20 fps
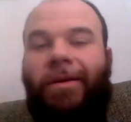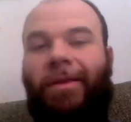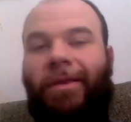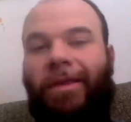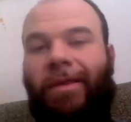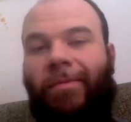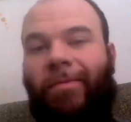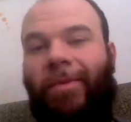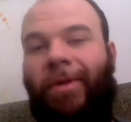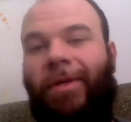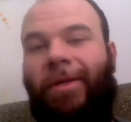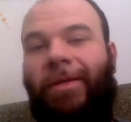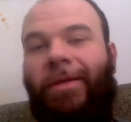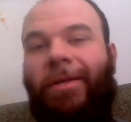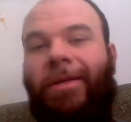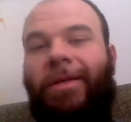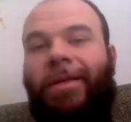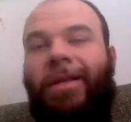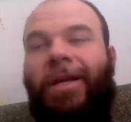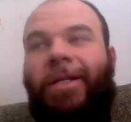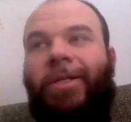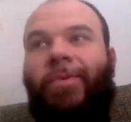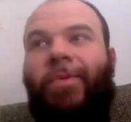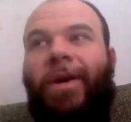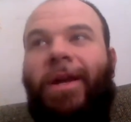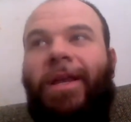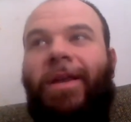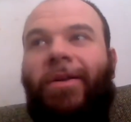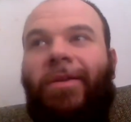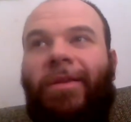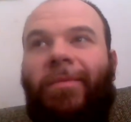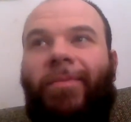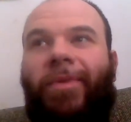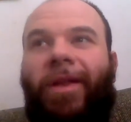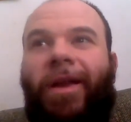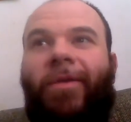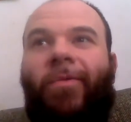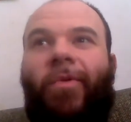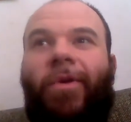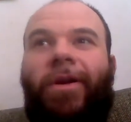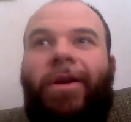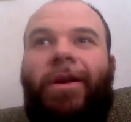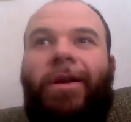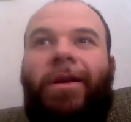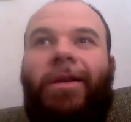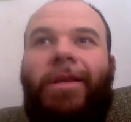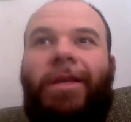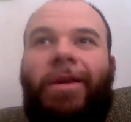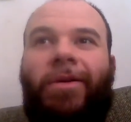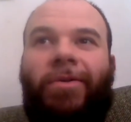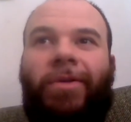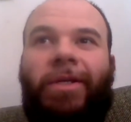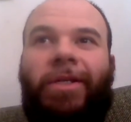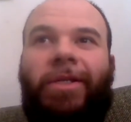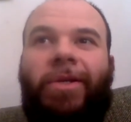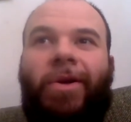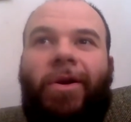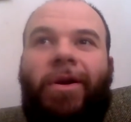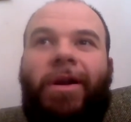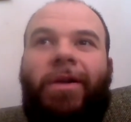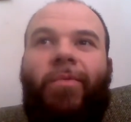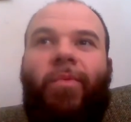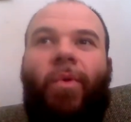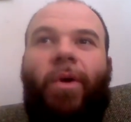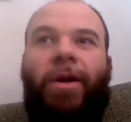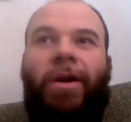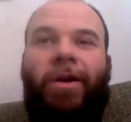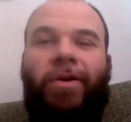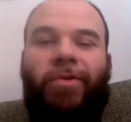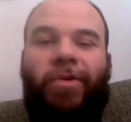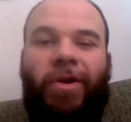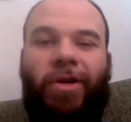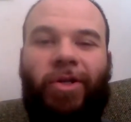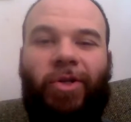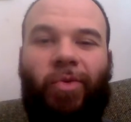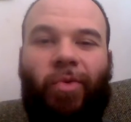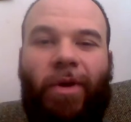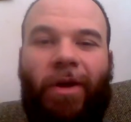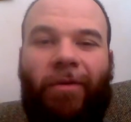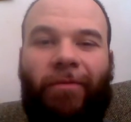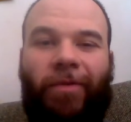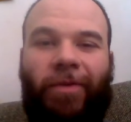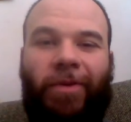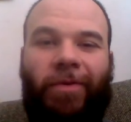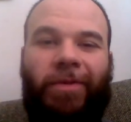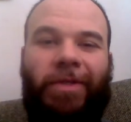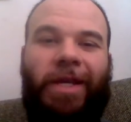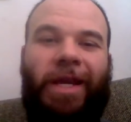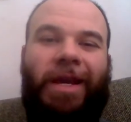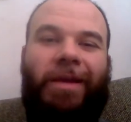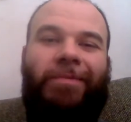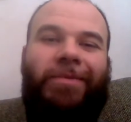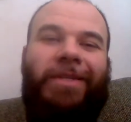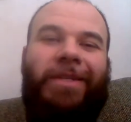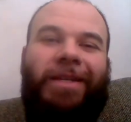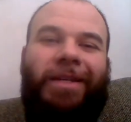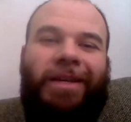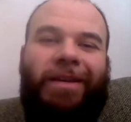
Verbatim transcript: them. That's right. He only played one. He only started 112 of those games.